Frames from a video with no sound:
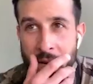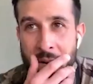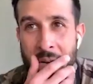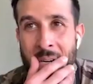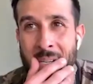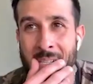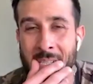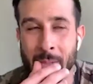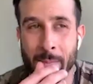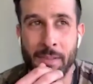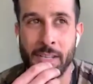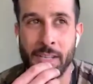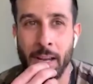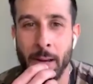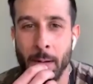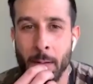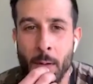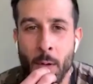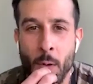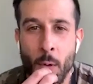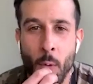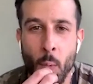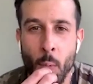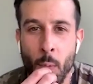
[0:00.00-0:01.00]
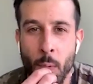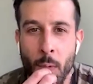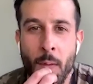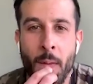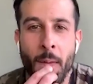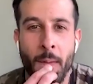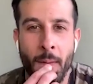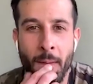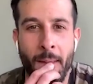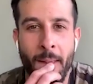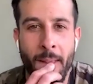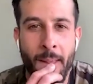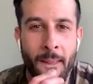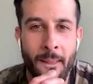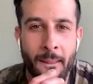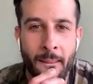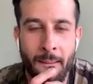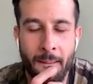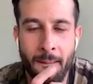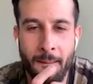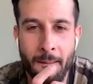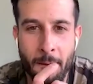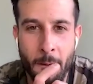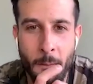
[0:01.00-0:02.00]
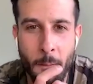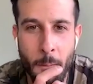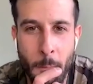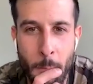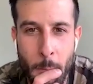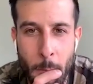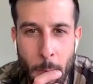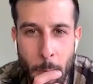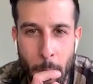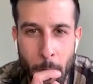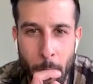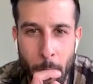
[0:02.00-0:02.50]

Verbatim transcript: 100% you don't go from someone